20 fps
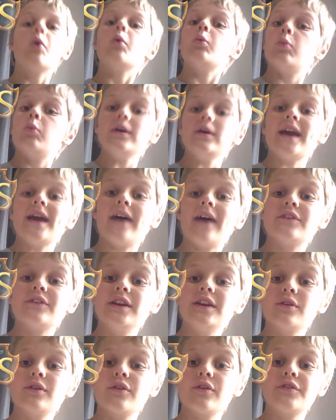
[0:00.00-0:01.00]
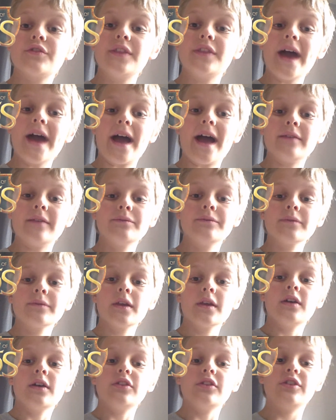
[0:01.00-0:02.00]
We have a hero for that.
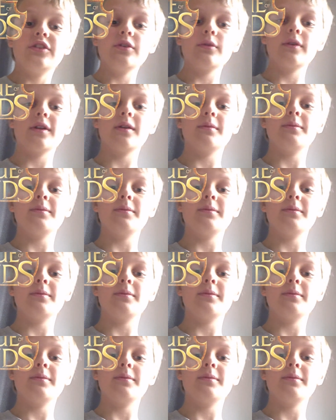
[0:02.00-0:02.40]
Do you want to